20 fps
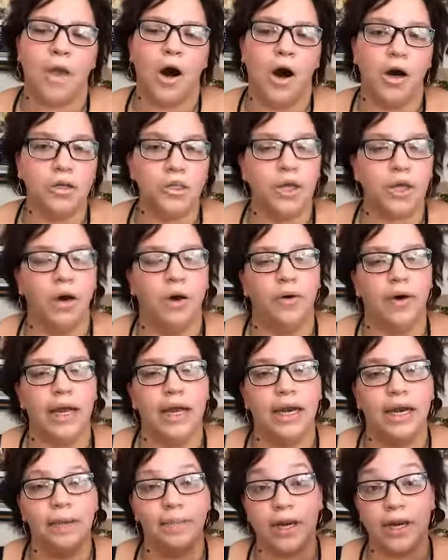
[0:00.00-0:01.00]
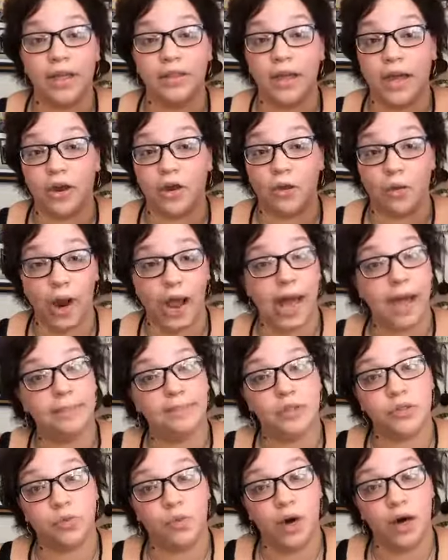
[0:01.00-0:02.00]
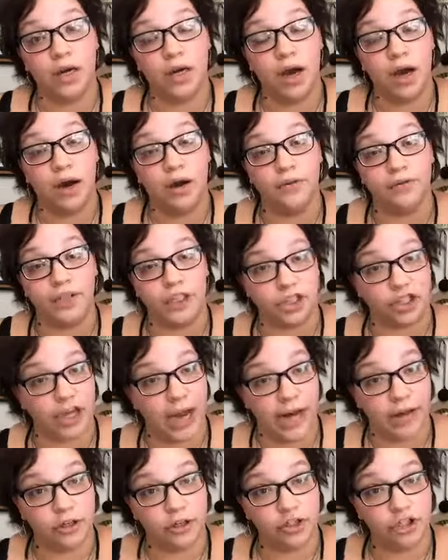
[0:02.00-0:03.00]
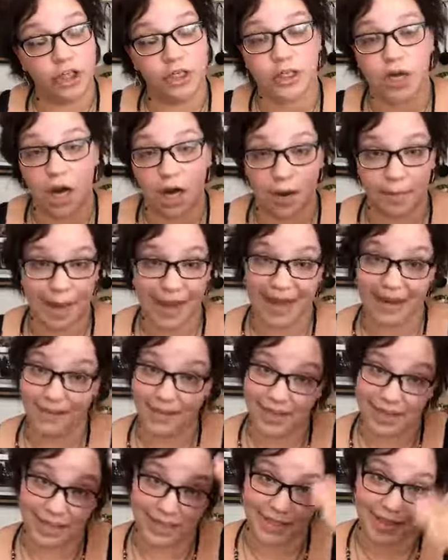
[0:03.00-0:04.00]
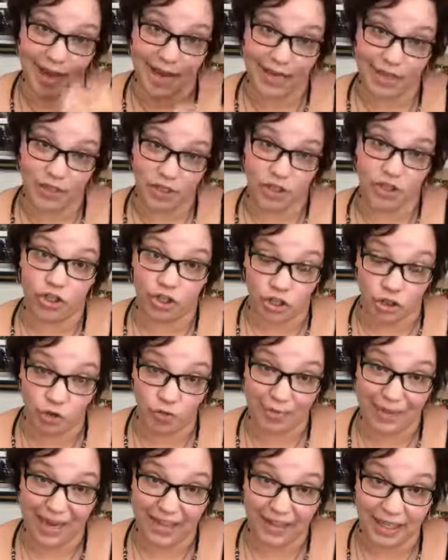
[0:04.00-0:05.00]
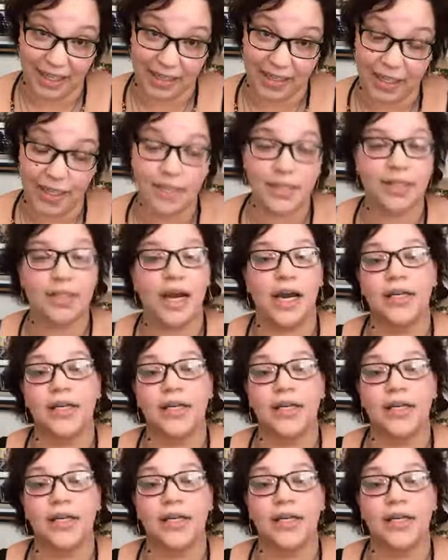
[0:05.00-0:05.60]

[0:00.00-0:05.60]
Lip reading: Also, anybody that grabs one of the challenges automatically gets added to the new mailing list.